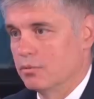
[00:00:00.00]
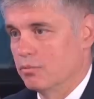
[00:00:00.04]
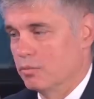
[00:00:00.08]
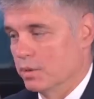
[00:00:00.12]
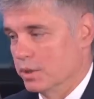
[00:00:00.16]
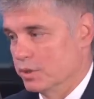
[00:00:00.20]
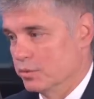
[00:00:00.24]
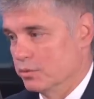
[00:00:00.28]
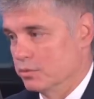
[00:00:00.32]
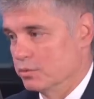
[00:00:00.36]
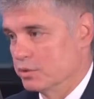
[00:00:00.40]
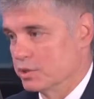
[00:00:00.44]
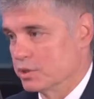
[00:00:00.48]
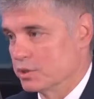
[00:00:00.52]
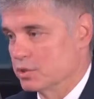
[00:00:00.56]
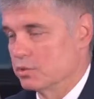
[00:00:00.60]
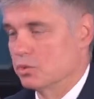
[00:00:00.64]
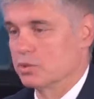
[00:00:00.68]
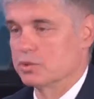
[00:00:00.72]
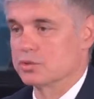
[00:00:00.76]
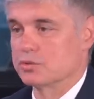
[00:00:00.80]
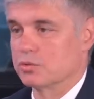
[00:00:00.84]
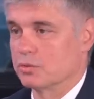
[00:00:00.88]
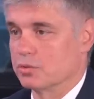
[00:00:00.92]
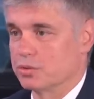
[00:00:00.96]
when you just
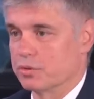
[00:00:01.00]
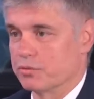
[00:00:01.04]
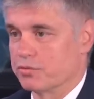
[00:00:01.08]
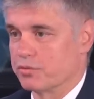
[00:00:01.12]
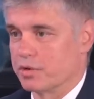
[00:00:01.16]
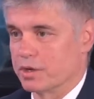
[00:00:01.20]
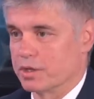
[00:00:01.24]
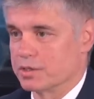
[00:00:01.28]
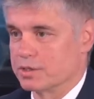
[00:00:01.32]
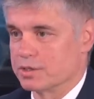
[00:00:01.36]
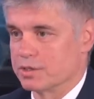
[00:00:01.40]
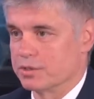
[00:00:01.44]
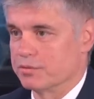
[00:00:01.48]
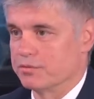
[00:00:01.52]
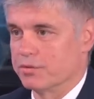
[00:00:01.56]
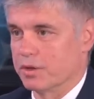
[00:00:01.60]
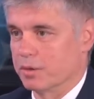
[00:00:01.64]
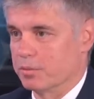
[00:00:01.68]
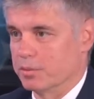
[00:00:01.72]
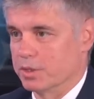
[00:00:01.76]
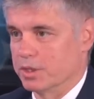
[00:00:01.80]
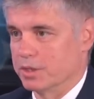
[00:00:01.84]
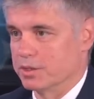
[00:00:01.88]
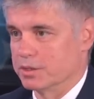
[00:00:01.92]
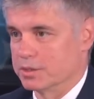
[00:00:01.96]
lost all your friends and
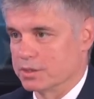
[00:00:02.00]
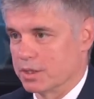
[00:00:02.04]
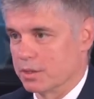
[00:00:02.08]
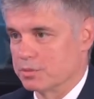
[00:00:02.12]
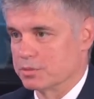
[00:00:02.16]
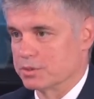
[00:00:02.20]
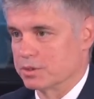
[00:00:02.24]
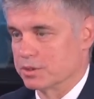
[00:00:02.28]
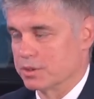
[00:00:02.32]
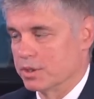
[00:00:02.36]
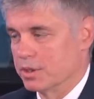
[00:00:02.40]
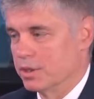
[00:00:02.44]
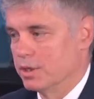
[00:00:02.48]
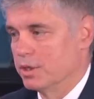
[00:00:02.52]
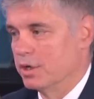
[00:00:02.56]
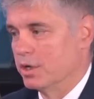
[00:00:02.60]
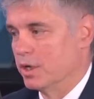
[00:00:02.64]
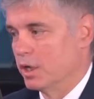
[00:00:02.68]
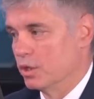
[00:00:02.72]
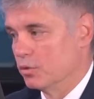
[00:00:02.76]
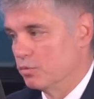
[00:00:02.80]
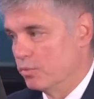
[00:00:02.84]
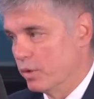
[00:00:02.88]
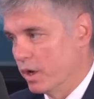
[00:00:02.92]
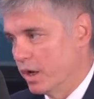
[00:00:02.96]
family and something.
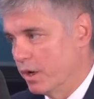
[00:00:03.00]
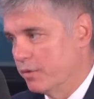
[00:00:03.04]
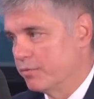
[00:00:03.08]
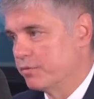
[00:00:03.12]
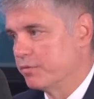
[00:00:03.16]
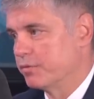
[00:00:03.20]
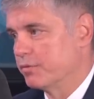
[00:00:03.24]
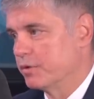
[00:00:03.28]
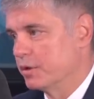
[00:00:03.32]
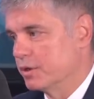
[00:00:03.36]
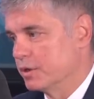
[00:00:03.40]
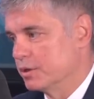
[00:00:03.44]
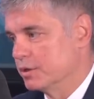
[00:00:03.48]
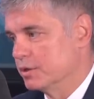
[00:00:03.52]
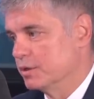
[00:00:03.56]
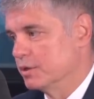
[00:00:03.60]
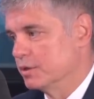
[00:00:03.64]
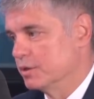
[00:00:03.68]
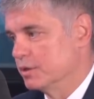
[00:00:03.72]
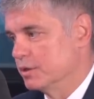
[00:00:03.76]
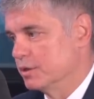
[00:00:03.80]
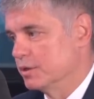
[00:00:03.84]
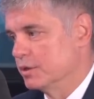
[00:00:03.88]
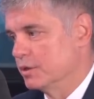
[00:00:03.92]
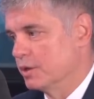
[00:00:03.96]
And we have
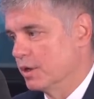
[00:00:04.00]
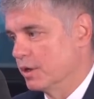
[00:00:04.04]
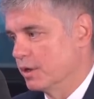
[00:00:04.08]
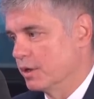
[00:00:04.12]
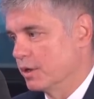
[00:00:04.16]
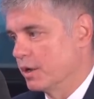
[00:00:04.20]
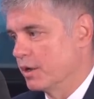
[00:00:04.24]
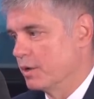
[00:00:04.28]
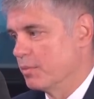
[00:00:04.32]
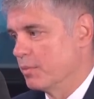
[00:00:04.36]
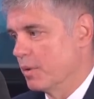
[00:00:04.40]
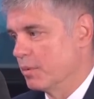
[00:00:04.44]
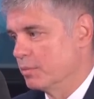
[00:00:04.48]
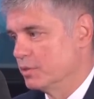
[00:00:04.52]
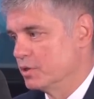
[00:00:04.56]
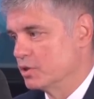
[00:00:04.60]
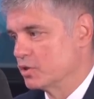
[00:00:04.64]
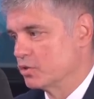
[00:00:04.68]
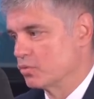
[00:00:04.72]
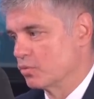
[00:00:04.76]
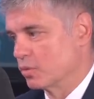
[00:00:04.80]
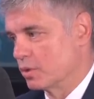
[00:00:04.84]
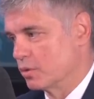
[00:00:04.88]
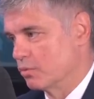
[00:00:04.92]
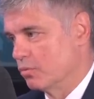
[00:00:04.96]
I remember the
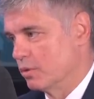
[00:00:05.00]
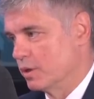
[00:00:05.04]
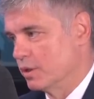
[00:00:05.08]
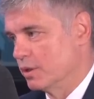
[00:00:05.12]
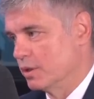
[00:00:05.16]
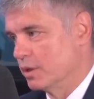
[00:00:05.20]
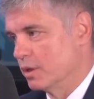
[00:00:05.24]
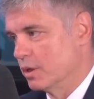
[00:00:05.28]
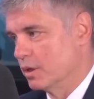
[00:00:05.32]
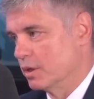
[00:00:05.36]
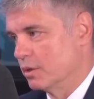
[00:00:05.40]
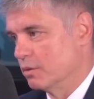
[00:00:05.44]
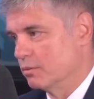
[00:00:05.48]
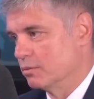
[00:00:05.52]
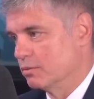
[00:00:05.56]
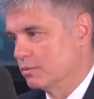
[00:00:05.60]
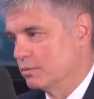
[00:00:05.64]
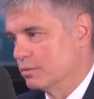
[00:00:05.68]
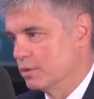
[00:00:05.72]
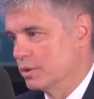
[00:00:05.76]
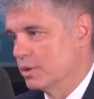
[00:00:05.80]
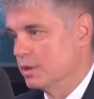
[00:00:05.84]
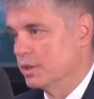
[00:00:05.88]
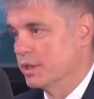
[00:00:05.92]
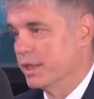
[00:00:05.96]
story when a
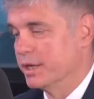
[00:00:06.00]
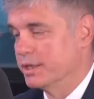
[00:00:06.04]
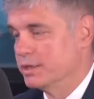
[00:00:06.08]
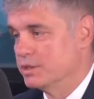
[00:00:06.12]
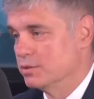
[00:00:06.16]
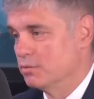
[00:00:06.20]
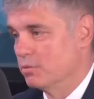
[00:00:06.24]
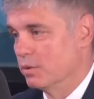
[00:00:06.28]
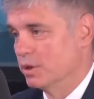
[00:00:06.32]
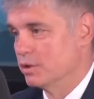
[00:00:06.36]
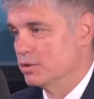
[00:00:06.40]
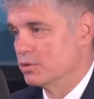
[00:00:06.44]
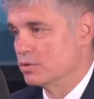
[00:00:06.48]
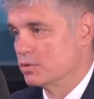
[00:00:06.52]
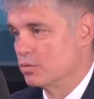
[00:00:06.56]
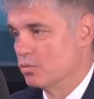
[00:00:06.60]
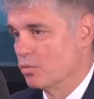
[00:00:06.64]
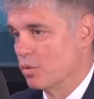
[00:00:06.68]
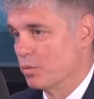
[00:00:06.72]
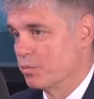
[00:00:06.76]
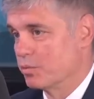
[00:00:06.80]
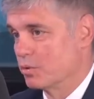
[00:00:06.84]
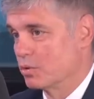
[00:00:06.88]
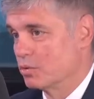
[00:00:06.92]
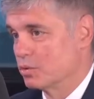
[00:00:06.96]
lady went to
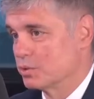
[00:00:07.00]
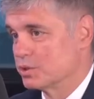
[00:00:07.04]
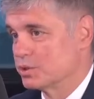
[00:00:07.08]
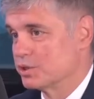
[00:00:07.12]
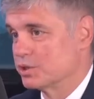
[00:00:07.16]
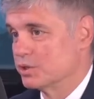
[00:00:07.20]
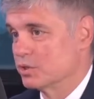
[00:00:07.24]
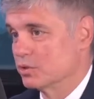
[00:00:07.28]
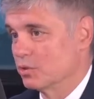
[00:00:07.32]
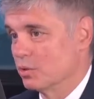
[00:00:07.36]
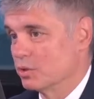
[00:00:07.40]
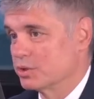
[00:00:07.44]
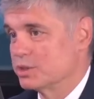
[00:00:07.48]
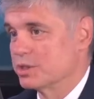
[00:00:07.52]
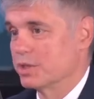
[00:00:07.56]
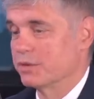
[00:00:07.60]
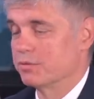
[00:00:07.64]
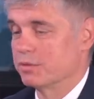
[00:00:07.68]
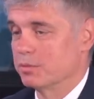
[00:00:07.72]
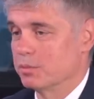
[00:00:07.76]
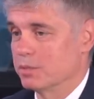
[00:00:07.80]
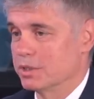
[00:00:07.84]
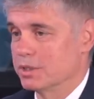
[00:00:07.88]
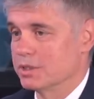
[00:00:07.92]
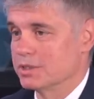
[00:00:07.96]
war because she lost
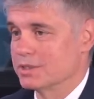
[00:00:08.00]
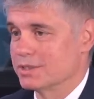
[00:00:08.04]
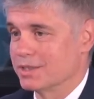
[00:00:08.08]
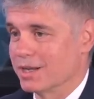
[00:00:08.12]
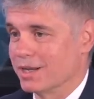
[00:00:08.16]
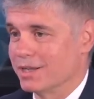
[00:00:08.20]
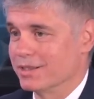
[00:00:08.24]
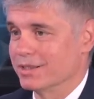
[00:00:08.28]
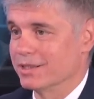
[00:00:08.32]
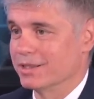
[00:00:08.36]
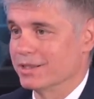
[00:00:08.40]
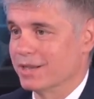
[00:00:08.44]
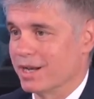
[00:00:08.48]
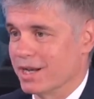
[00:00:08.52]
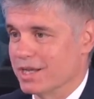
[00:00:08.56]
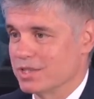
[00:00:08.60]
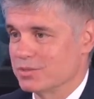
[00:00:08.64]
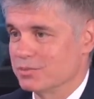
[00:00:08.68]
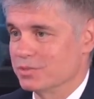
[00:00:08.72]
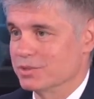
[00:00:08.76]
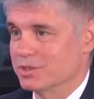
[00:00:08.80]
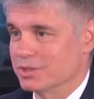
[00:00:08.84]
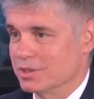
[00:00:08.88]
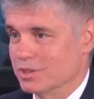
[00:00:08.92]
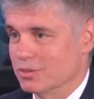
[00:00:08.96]
everybody's son and
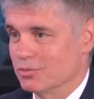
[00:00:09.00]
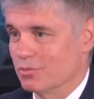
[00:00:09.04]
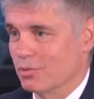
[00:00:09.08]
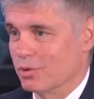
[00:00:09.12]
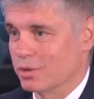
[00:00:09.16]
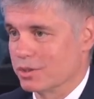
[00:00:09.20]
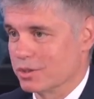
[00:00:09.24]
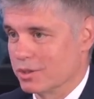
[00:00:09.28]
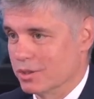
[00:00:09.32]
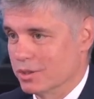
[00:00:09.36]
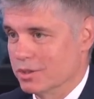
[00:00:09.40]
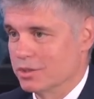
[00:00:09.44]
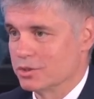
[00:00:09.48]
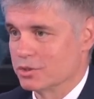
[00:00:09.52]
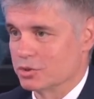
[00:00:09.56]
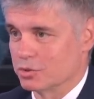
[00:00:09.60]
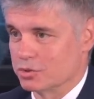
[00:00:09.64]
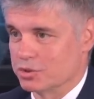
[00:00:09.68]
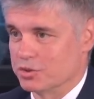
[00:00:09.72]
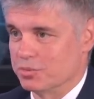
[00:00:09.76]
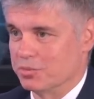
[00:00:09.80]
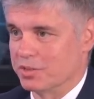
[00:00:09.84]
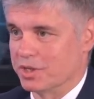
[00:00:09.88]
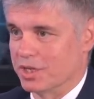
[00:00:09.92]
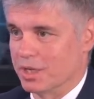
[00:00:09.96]
husband in the war, so
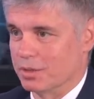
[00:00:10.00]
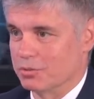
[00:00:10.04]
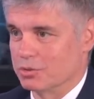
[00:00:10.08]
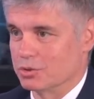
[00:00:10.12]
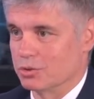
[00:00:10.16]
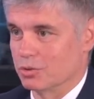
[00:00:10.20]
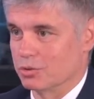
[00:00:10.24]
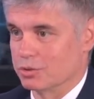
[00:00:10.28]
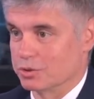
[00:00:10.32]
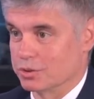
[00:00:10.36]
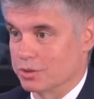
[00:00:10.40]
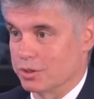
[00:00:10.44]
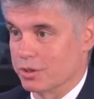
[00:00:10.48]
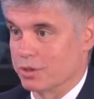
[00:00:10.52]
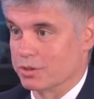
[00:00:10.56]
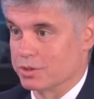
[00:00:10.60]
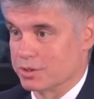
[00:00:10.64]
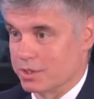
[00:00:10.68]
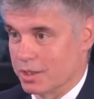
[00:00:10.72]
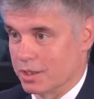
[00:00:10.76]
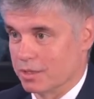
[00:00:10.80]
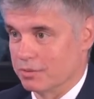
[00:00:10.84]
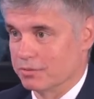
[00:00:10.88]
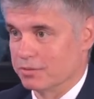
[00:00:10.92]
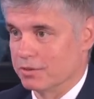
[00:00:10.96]
she became soldier
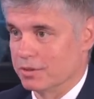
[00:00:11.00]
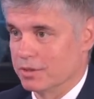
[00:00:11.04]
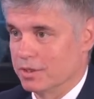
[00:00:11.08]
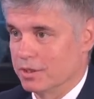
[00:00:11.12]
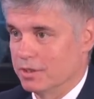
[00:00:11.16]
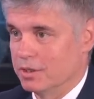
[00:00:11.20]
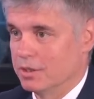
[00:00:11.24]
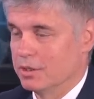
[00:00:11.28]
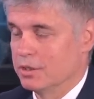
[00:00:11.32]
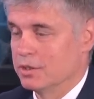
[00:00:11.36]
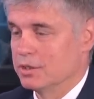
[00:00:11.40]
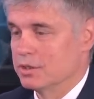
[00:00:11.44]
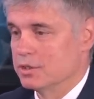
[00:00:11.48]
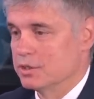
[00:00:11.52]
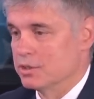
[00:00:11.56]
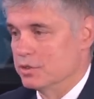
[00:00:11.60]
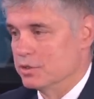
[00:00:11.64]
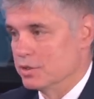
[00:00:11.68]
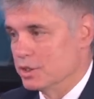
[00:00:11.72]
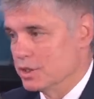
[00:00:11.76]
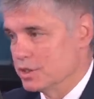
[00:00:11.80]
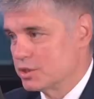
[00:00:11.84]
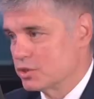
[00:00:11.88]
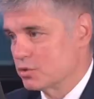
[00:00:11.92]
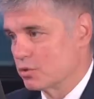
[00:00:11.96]
herself.
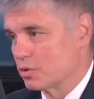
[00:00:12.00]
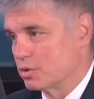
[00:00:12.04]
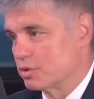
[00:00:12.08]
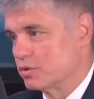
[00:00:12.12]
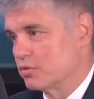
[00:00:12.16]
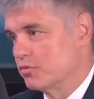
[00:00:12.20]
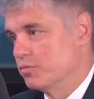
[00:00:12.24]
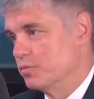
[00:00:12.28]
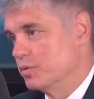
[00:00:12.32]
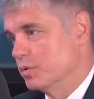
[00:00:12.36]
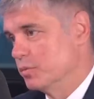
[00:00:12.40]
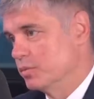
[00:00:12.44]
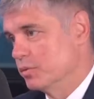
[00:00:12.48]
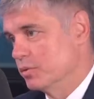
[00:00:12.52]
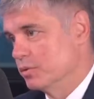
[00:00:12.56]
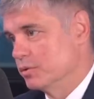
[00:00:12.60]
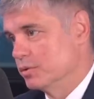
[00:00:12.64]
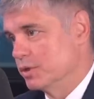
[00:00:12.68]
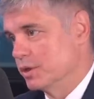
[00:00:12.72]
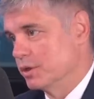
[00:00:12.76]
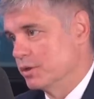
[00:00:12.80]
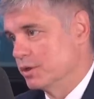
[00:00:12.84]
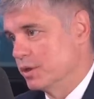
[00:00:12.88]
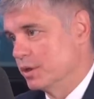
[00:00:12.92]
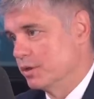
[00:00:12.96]
This sort of people,
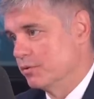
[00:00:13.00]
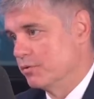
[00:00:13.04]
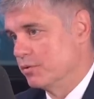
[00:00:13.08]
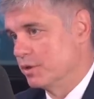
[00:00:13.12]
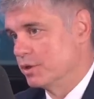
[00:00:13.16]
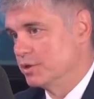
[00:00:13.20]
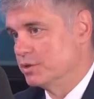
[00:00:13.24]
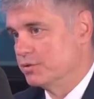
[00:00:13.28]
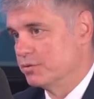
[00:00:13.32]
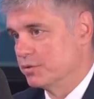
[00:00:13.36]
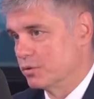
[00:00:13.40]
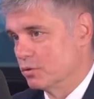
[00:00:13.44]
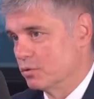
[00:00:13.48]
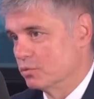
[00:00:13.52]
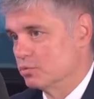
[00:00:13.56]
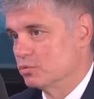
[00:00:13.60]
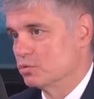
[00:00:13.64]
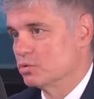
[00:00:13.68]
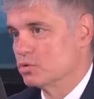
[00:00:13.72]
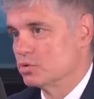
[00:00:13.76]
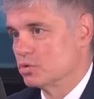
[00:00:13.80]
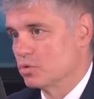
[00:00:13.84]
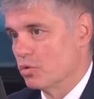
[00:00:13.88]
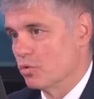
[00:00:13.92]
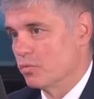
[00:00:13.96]
they're very difficult
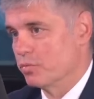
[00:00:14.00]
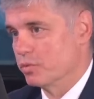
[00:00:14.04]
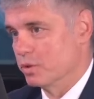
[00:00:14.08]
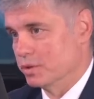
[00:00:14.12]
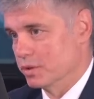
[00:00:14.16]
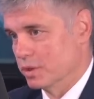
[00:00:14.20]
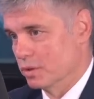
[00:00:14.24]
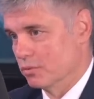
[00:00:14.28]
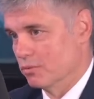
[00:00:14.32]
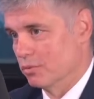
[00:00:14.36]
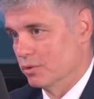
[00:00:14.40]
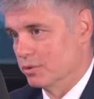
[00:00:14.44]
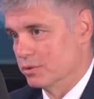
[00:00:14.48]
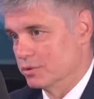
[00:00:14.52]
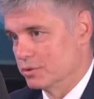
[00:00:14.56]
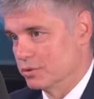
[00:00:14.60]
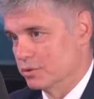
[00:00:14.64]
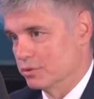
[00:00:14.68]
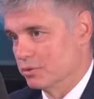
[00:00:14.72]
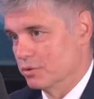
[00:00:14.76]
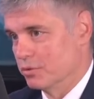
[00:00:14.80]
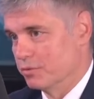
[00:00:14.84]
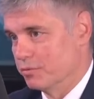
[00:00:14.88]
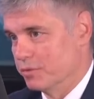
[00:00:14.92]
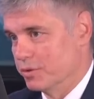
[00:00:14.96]
to stop when they want
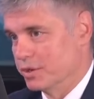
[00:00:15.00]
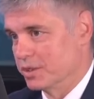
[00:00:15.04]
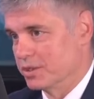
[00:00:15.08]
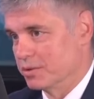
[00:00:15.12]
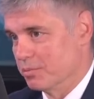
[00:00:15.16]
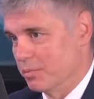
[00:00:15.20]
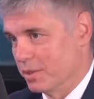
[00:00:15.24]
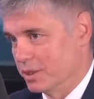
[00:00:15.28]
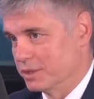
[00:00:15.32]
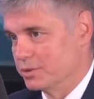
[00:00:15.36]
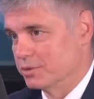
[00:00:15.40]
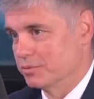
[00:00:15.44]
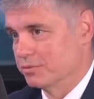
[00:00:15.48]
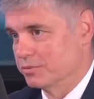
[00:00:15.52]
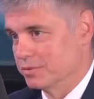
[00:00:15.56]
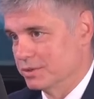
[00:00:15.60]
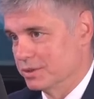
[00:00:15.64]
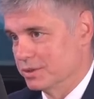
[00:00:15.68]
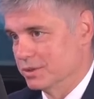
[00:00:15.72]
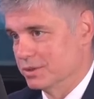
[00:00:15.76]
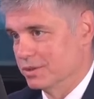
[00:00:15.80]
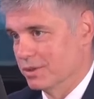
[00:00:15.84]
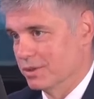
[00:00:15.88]
to inflict much of